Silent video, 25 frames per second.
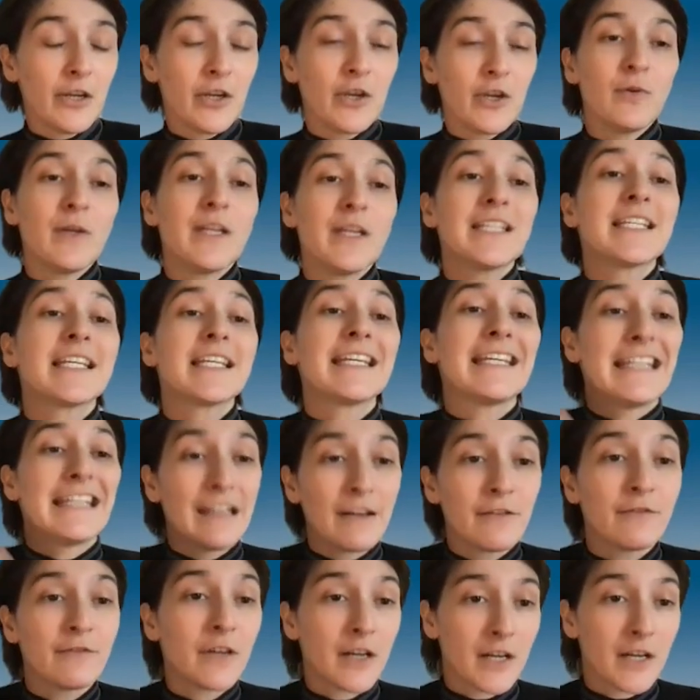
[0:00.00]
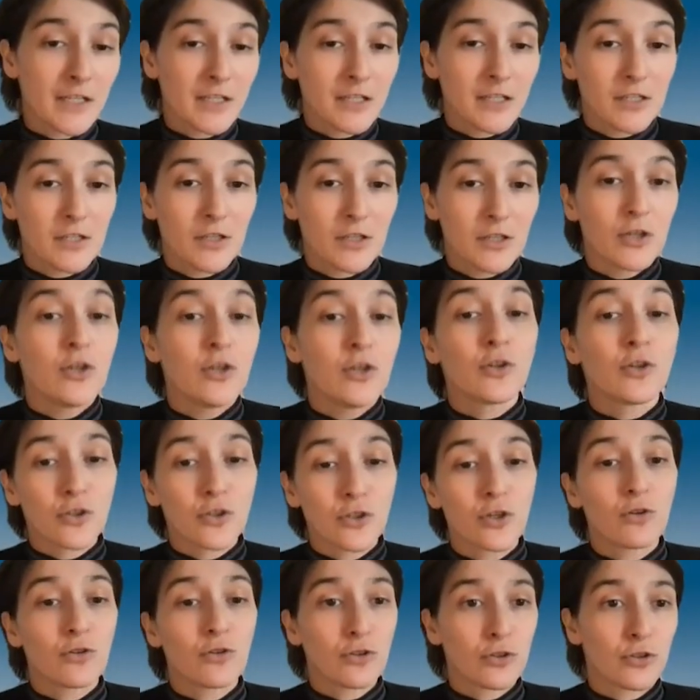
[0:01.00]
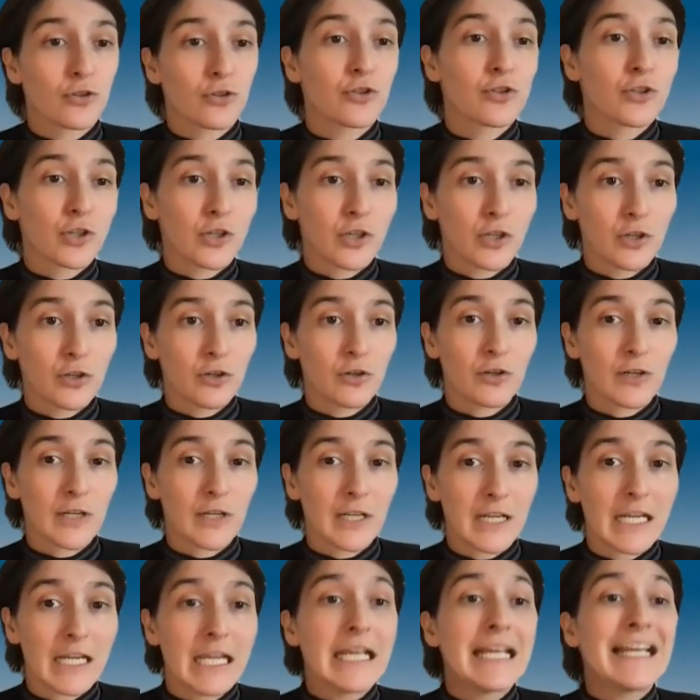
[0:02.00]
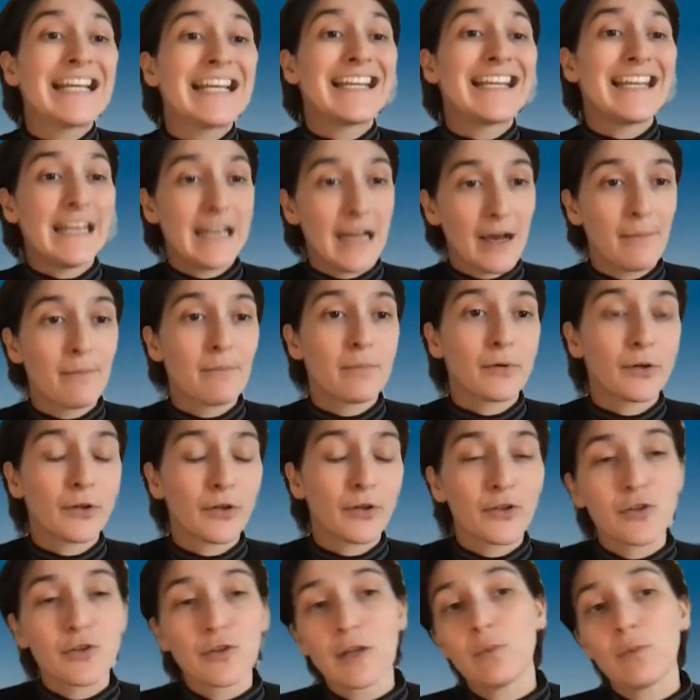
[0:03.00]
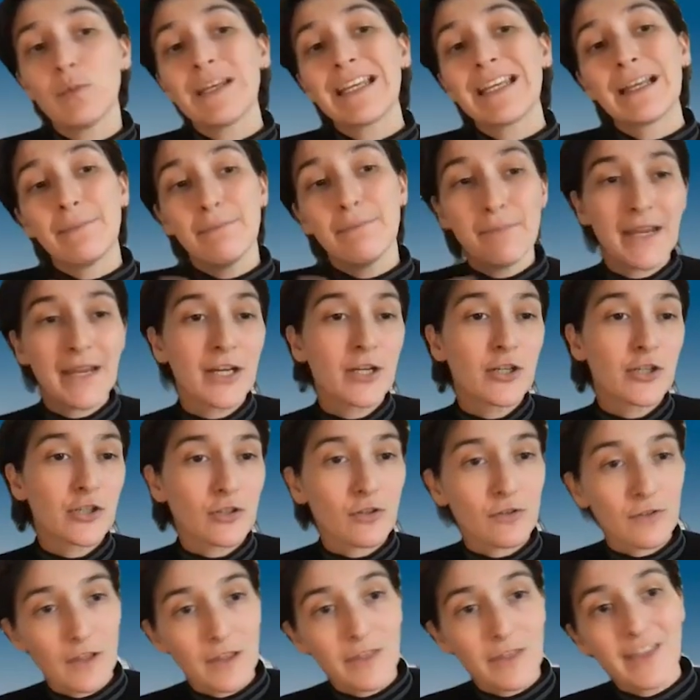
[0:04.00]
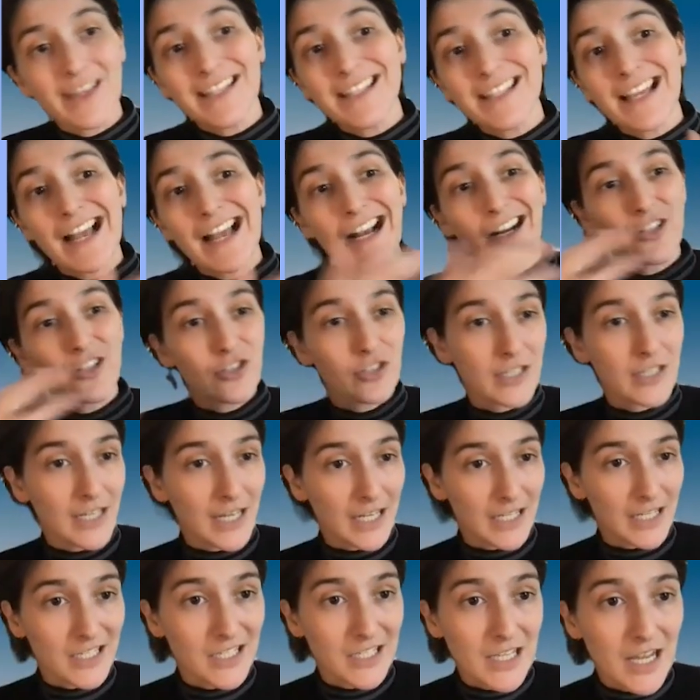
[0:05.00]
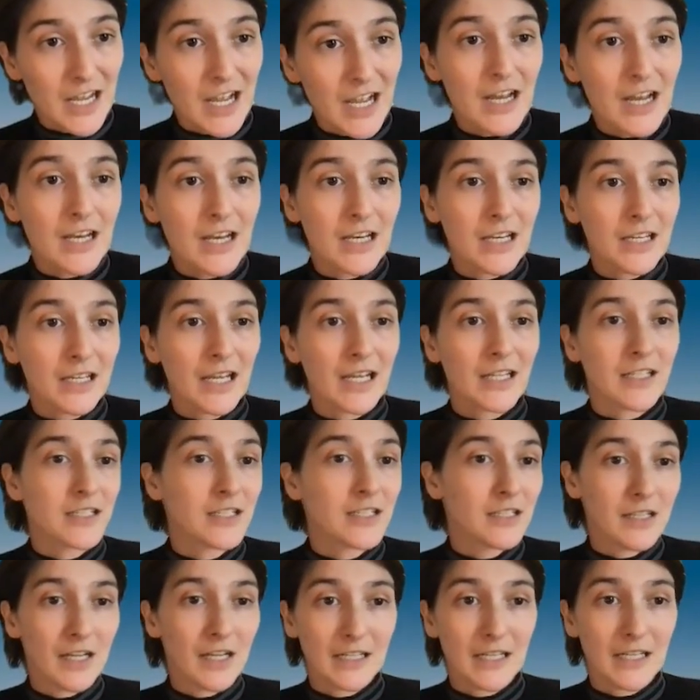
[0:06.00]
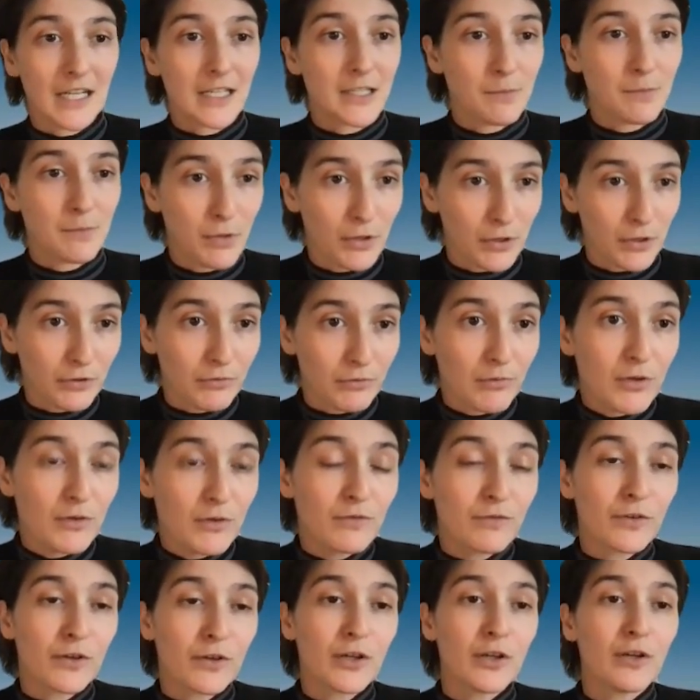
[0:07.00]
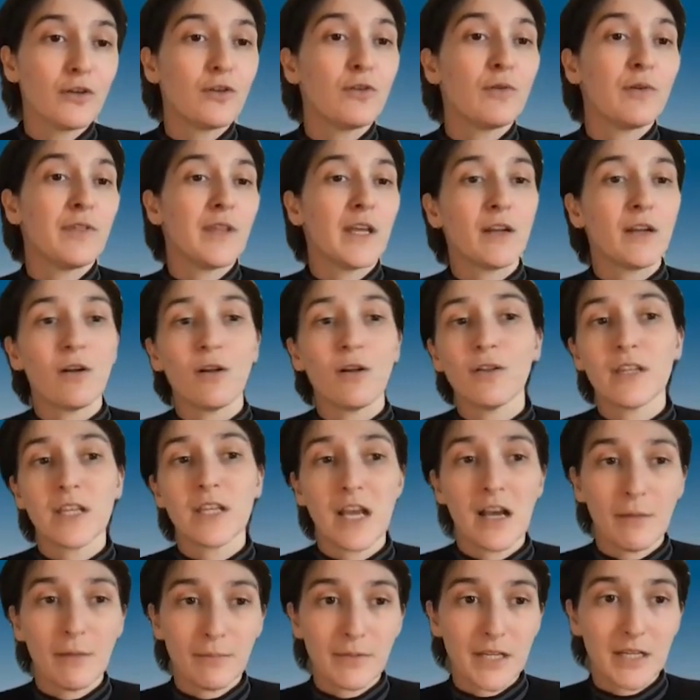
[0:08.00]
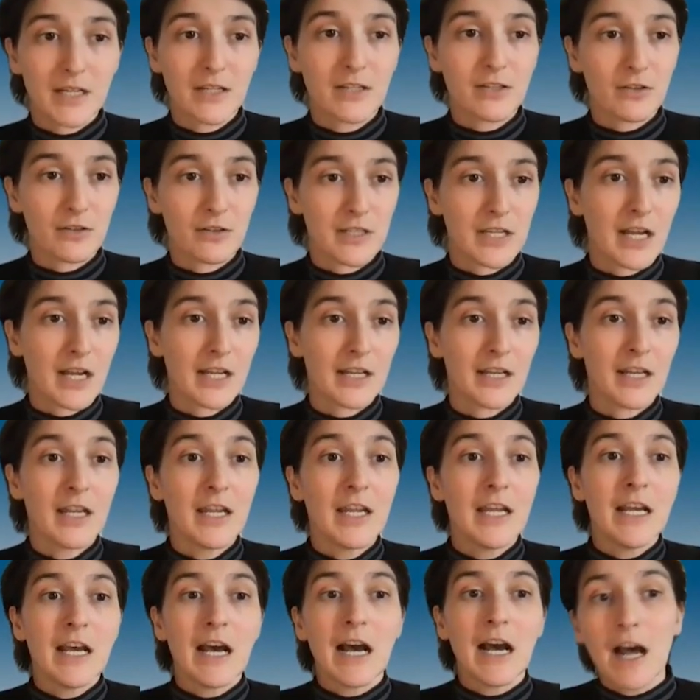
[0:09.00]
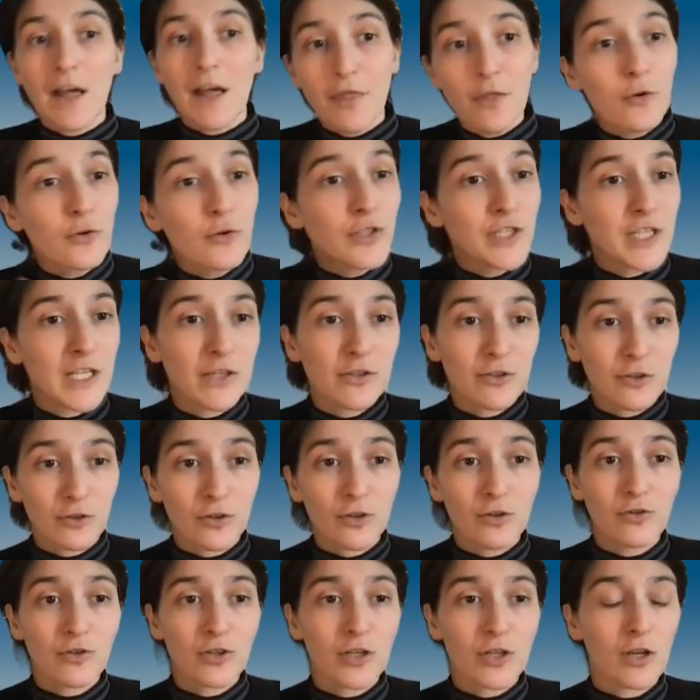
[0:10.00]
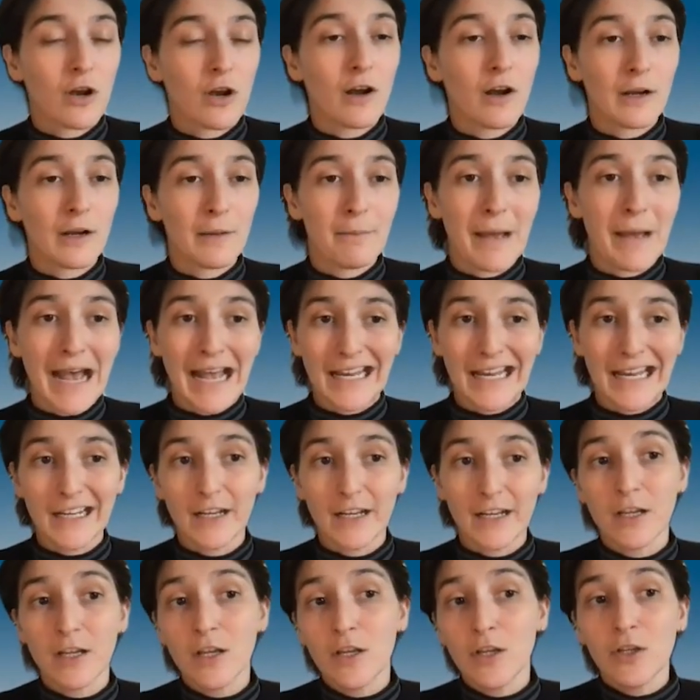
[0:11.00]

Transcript: You need to give us your social security number so that we can make sure that this actually gets done and gets put through for you, and that all the updates are done. Those things are usually automatic.